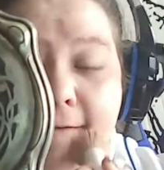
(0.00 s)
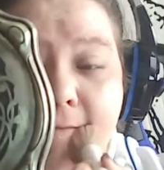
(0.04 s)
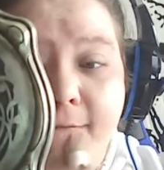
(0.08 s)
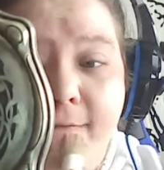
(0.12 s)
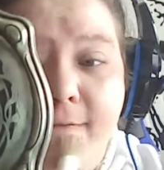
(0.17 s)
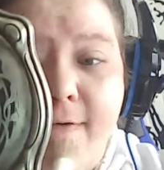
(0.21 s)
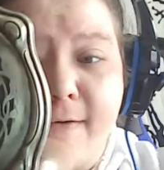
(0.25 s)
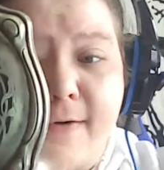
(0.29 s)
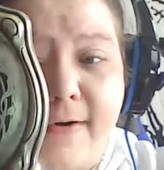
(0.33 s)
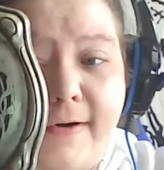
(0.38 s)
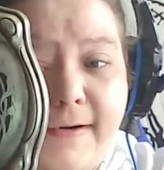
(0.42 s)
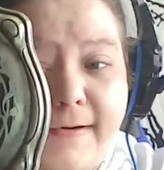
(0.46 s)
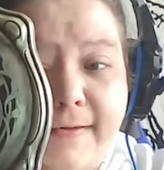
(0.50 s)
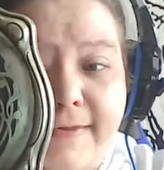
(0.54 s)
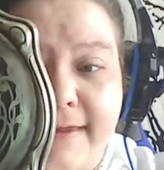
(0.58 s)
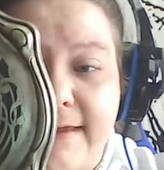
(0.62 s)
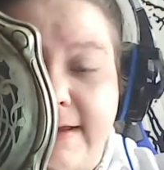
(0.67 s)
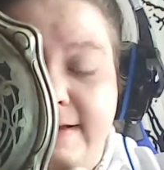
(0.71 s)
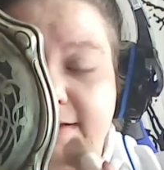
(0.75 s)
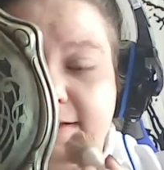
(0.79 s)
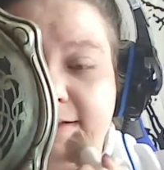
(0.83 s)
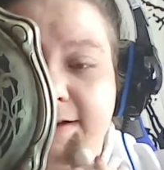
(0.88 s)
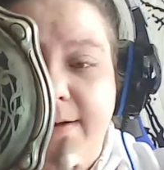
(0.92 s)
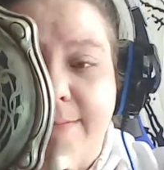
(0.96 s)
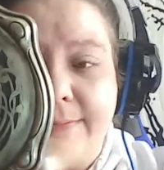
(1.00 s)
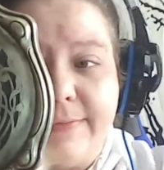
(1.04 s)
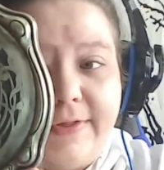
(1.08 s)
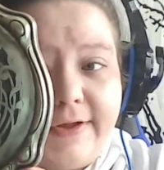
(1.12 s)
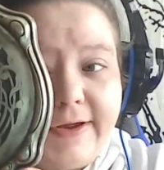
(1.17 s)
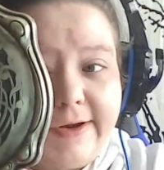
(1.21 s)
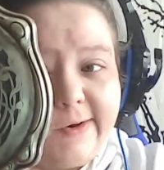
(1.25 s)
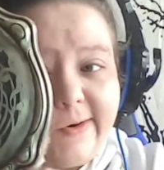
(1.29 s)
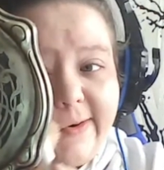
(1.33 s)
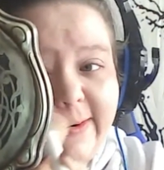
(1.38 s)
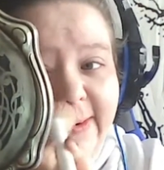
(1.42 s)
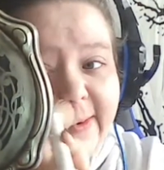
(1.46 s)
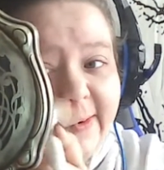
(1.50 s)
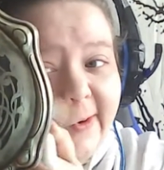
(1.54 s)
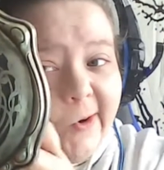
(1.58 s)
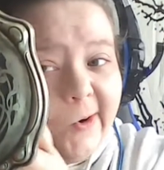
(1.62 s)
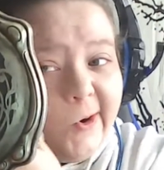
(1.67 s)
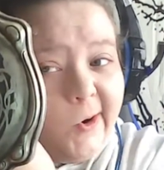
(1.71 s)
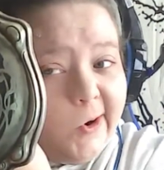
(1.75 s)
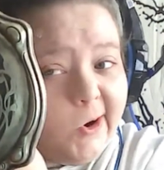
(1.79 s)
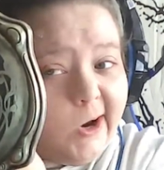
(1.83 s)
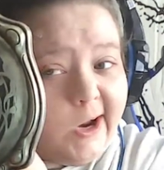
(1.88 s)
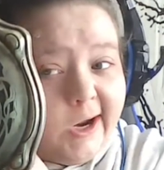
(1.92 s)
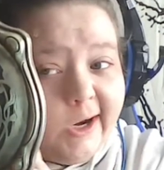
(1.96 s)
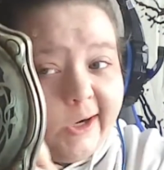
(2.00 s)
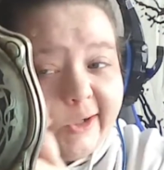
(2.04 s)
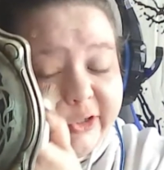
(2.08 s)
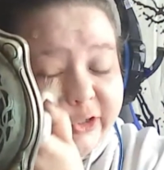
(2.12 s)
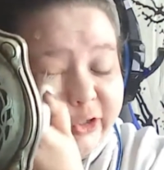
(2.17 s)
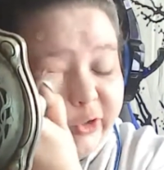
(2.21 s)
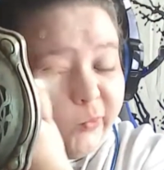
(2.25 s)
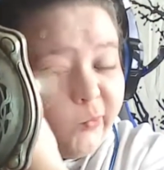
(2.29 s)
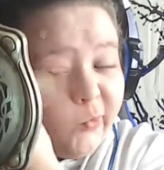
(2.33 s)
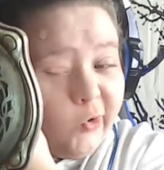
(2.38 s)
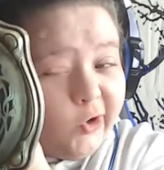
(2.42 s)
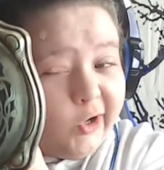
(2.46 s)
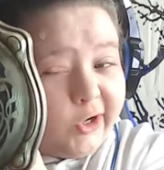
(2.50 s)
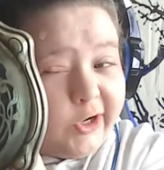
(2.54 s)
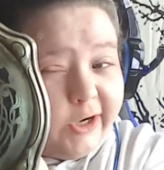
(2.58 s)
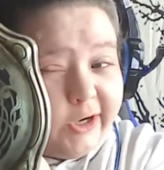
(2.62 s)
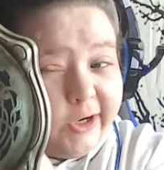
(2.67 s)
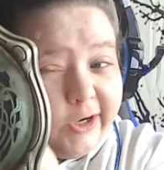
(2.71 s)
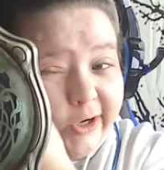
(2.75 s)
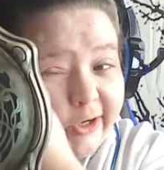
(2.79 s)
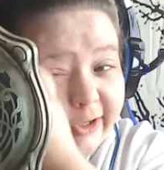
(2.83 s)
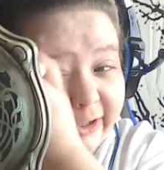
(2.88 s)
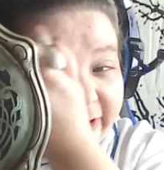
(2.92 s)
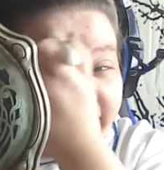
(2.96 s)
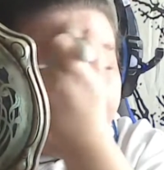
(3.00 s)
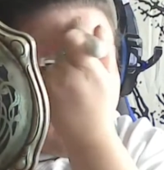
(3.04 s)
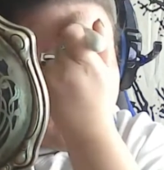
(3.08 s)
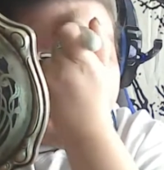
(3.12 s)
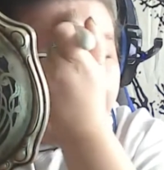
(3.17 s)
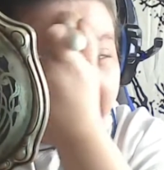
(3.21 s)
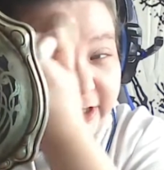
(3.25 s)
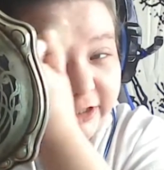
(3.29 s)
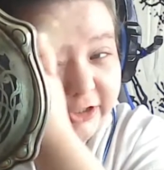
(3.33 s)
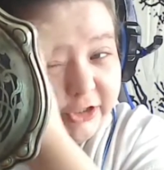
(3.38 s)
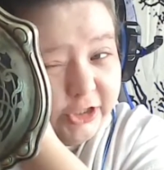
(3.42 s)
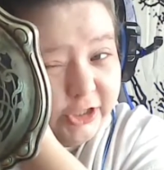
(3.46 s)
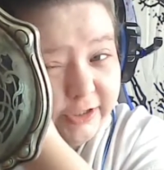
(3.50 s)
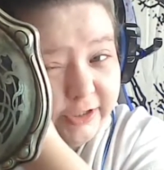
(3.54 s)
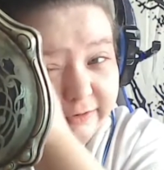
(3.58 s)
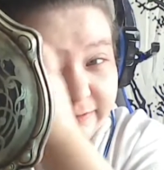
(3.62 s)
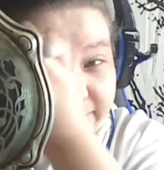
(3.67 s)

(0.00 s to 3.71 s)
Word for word: forth something as you're working in your kitchen.